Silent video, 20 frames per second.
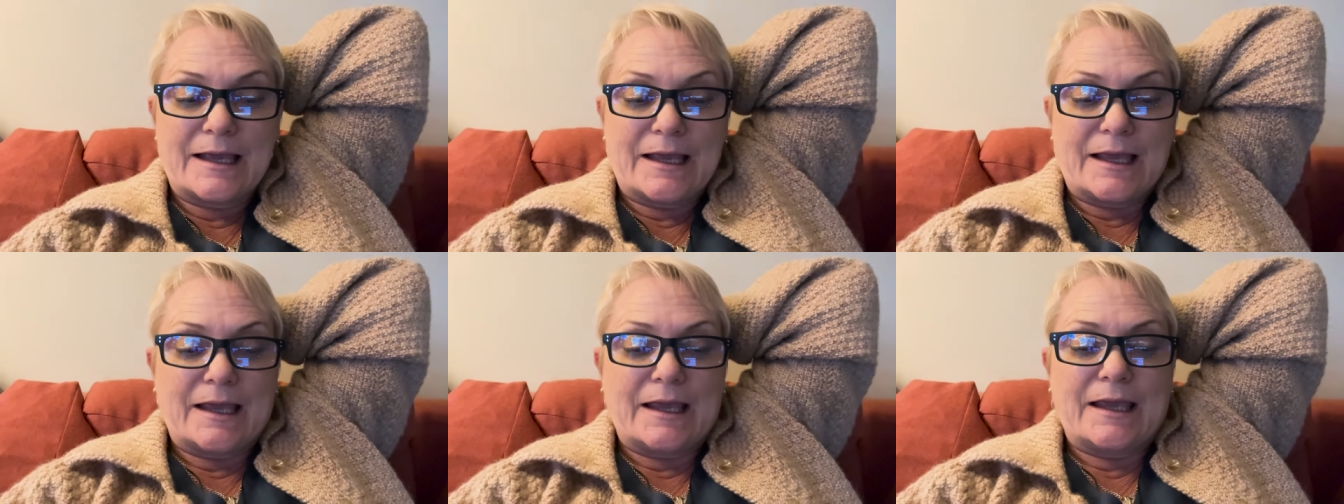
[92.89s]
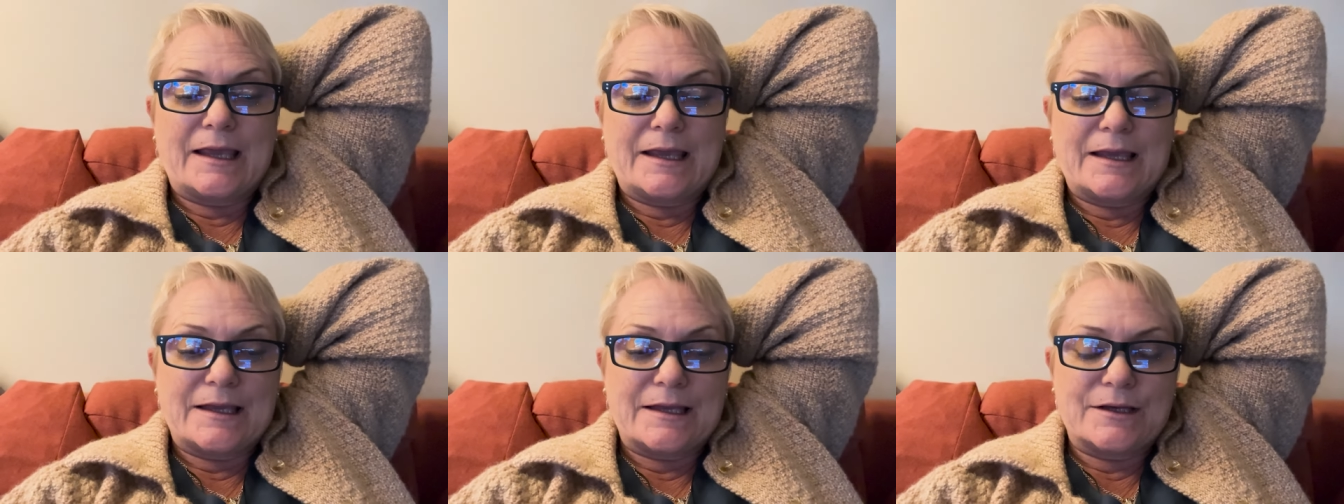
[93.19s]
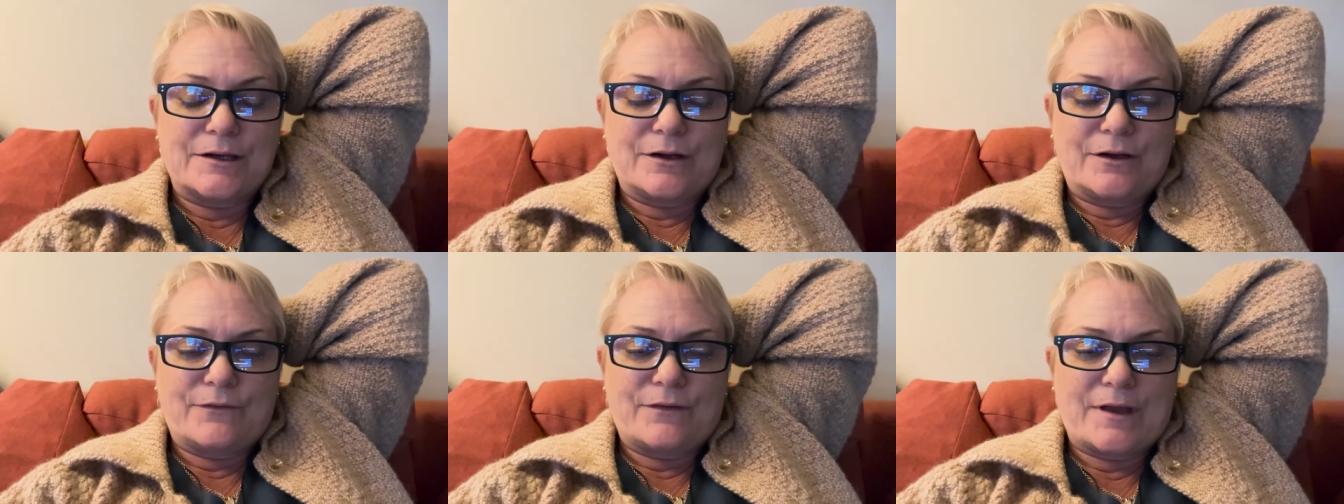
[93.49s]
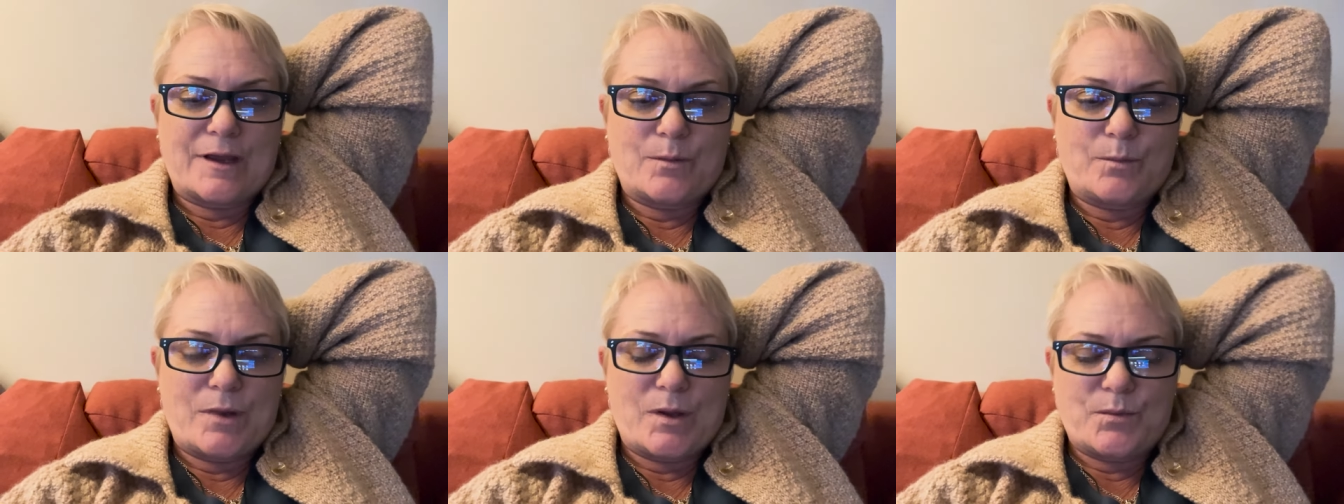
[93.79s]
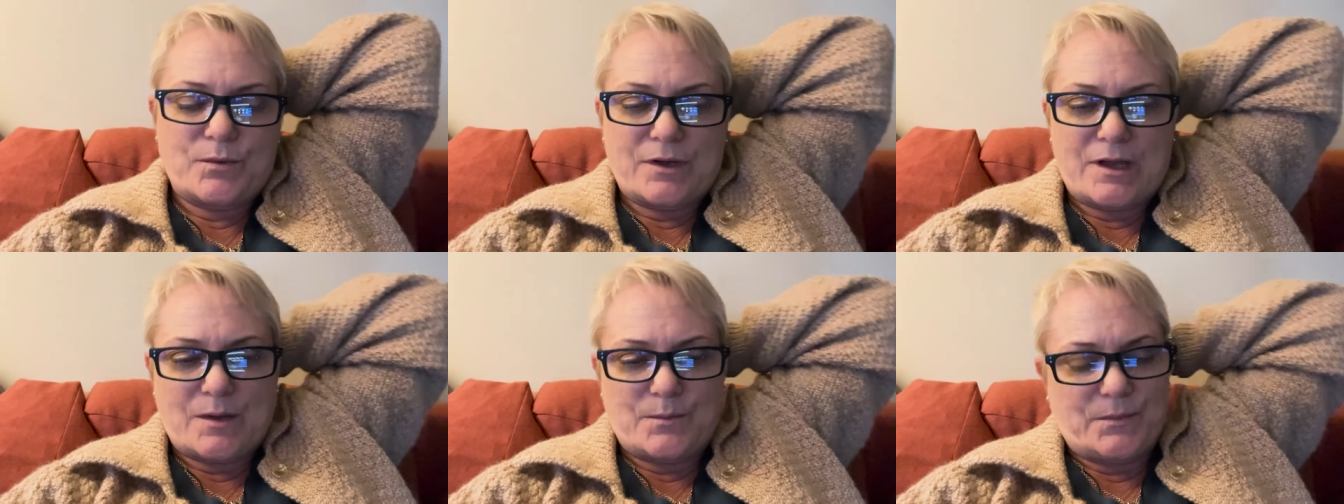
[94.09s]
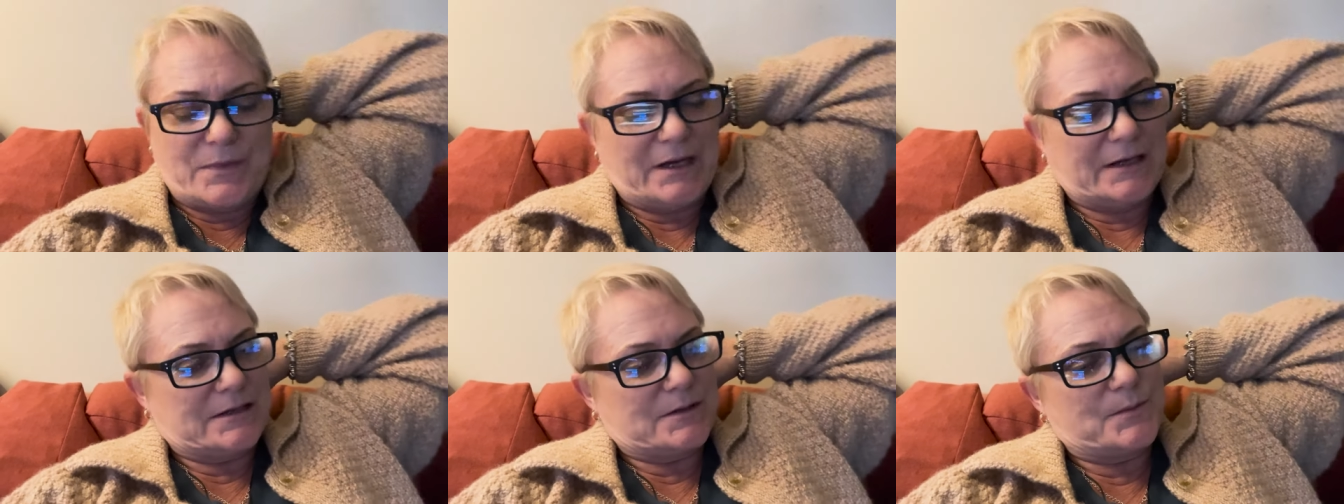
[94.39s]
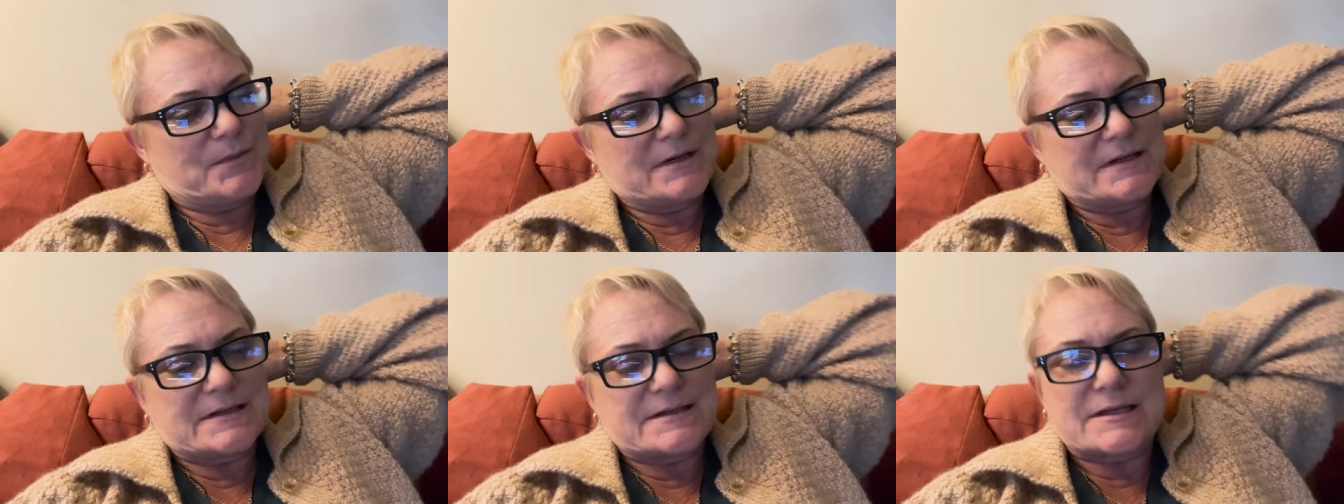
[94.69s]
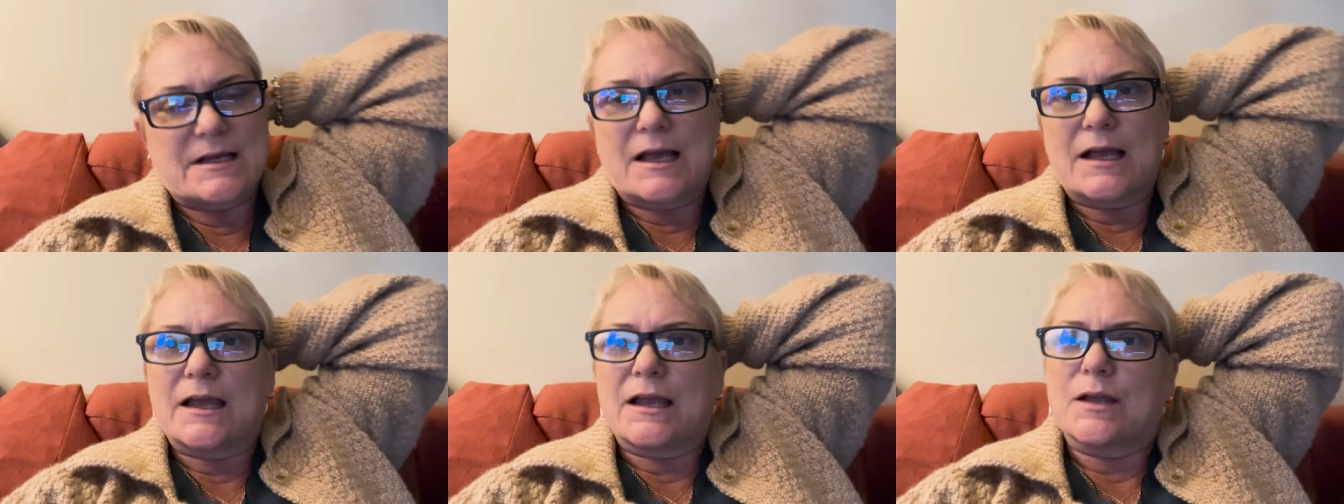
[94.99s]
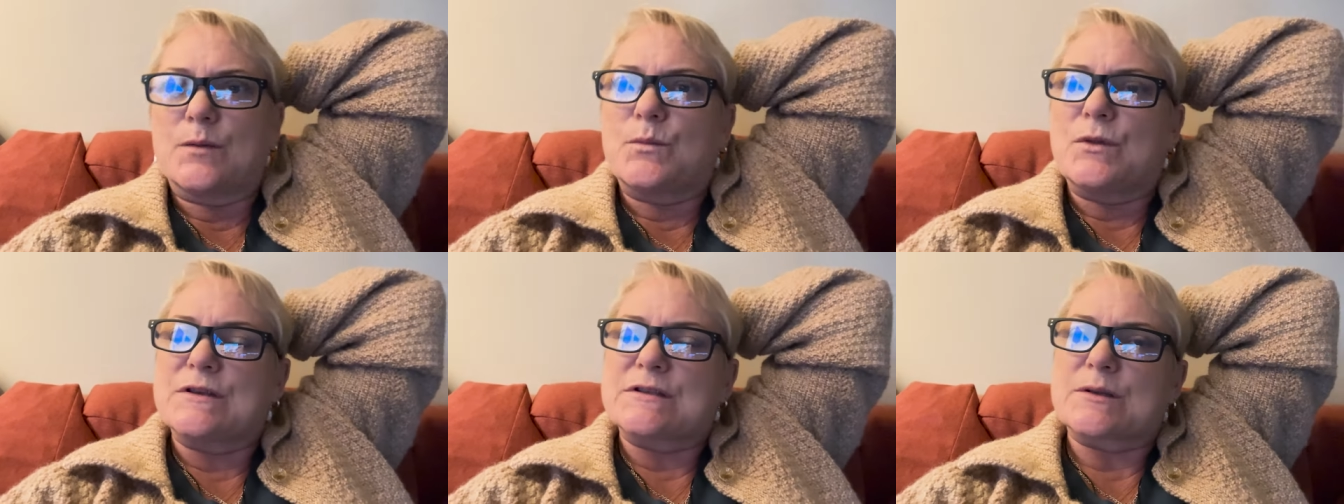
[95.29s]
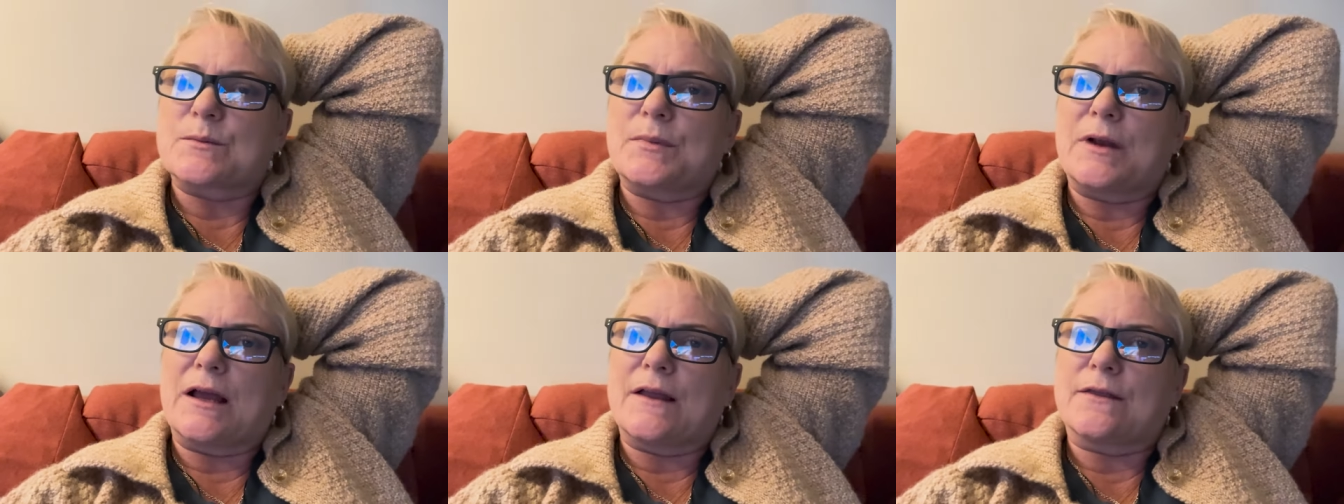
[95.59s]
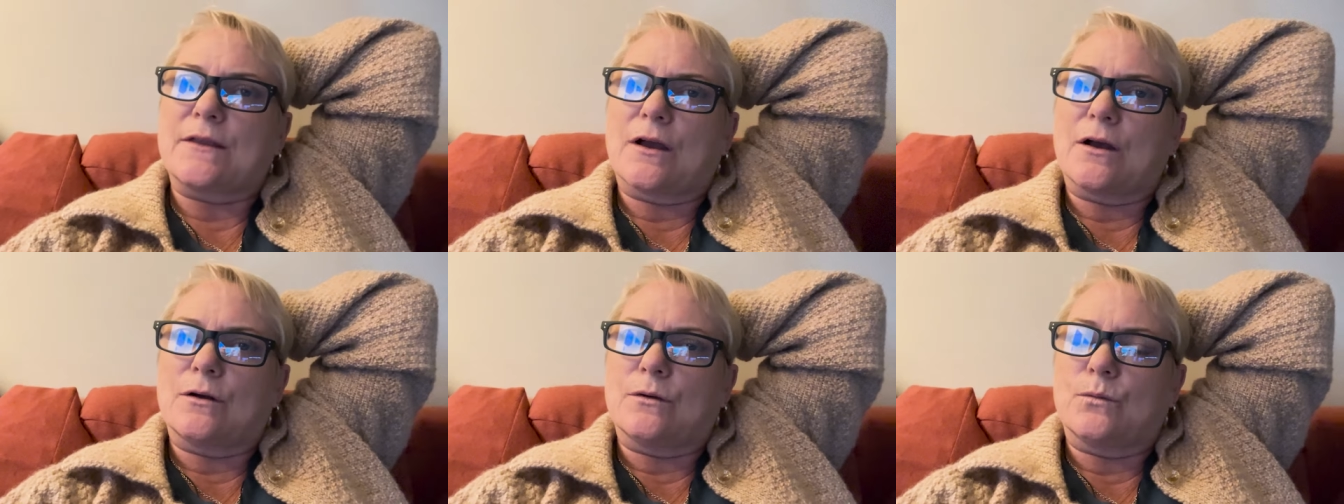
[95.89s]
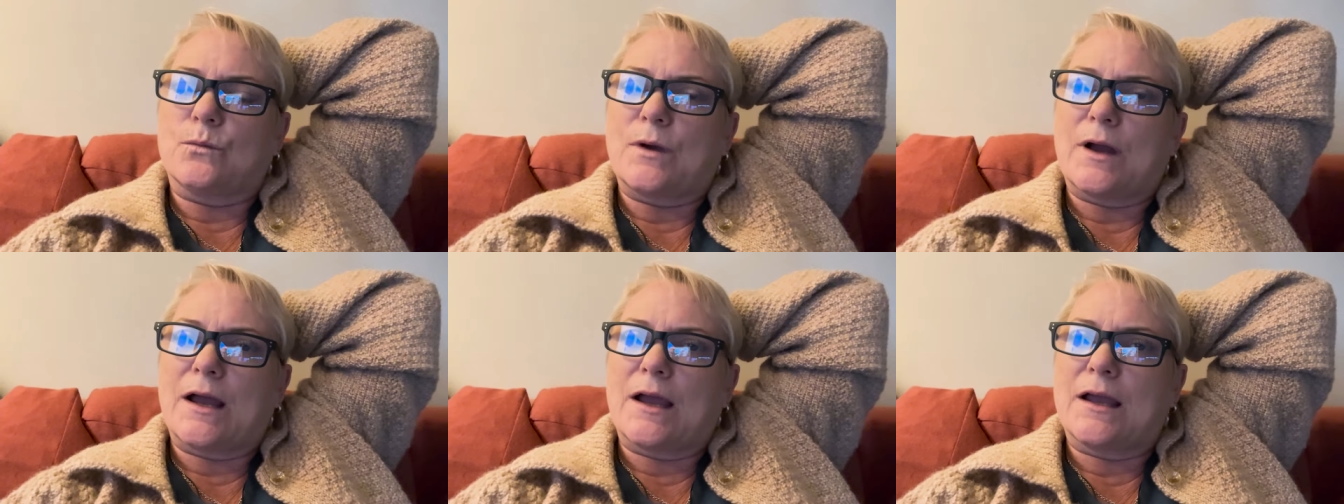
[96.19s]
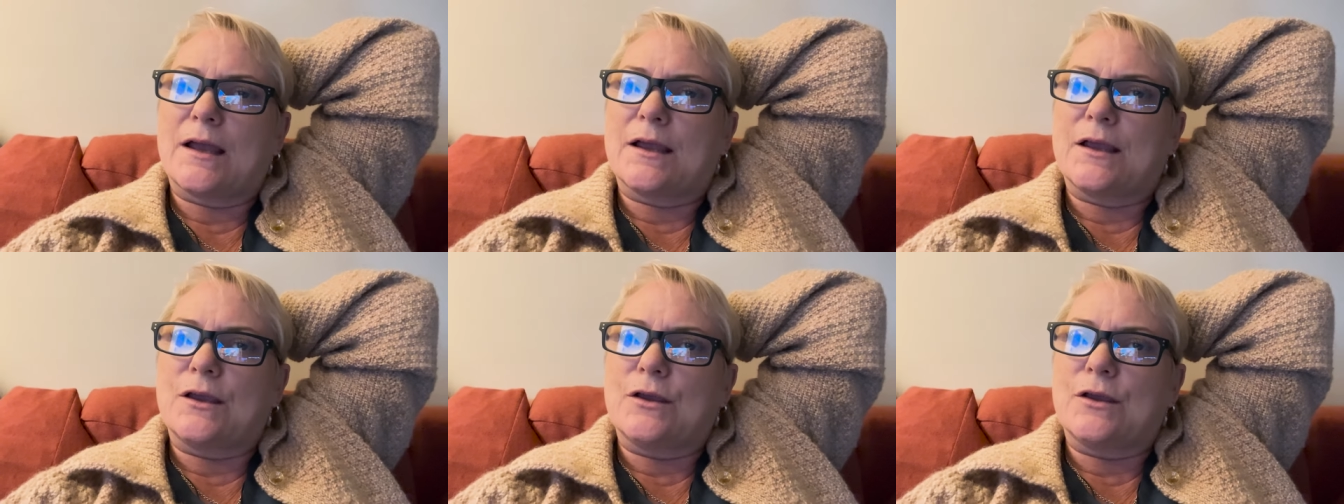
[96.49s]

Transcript: And I've had people come back to me and say, music played the whole way,